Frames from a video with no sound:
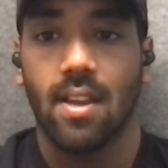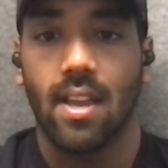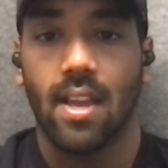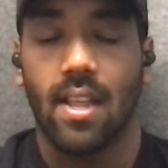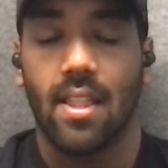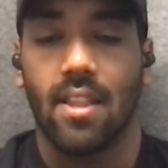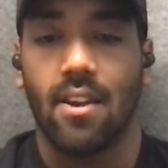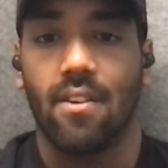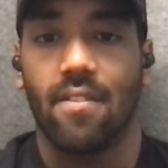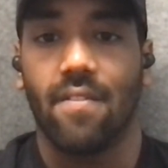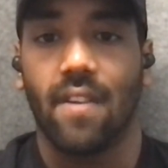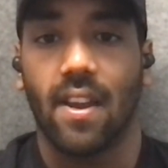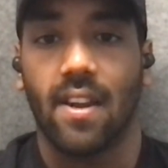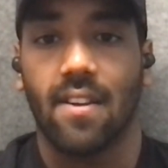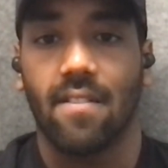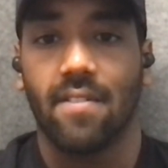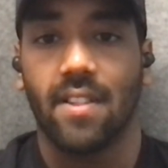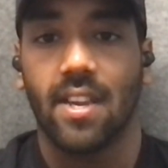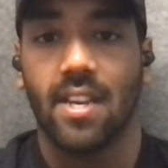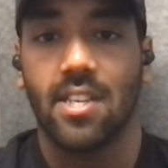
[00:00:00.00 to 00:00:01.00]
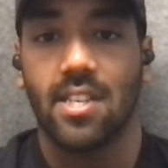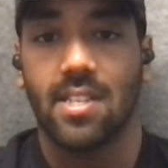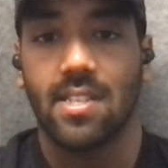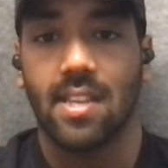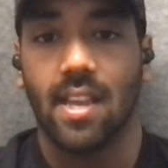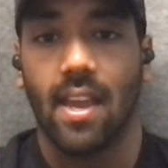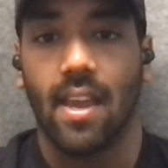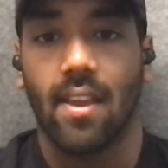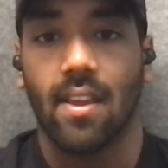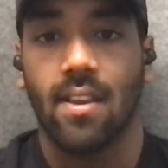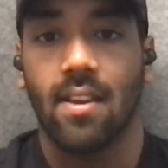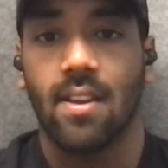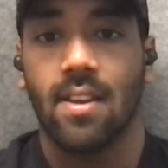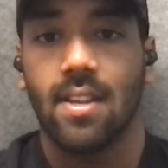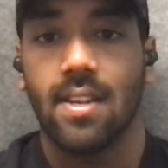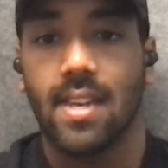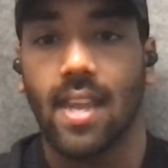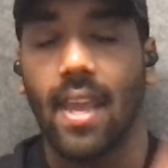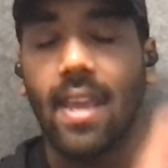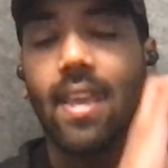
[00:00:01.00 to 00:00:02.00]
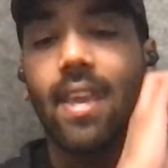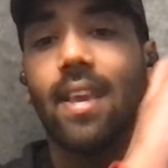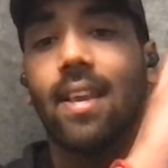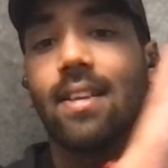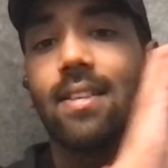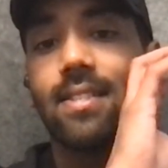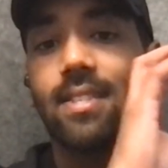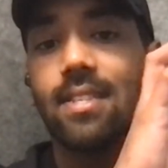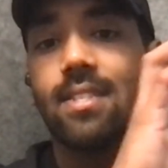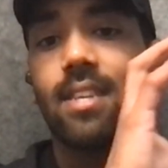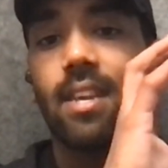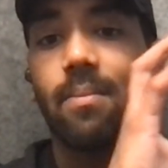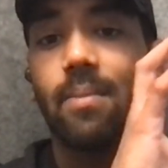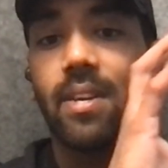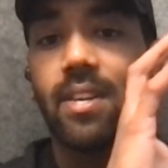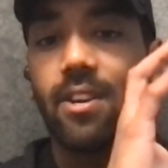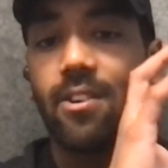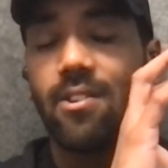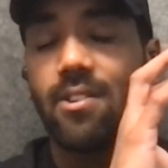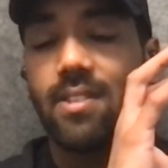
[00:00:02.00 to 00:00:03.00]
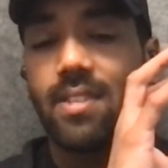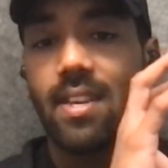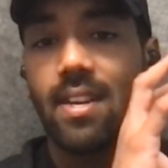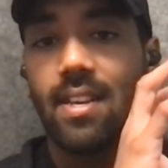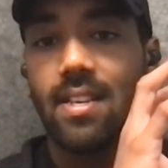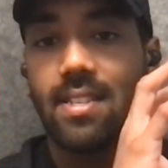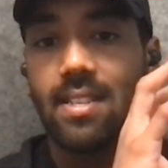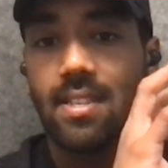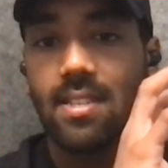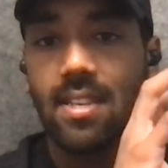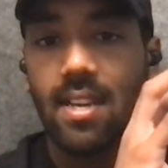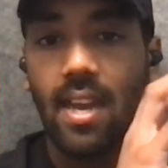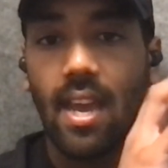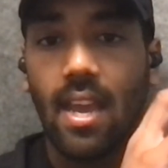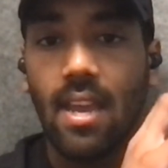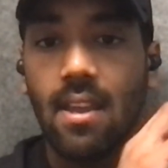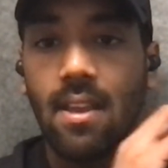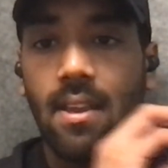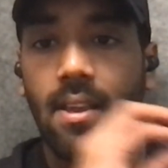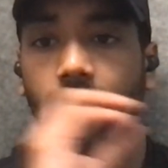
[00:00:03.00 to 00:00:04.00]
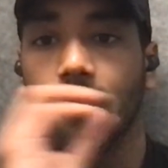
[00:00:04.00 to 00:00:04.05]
And they're effectively just like taking existing materials that exist today,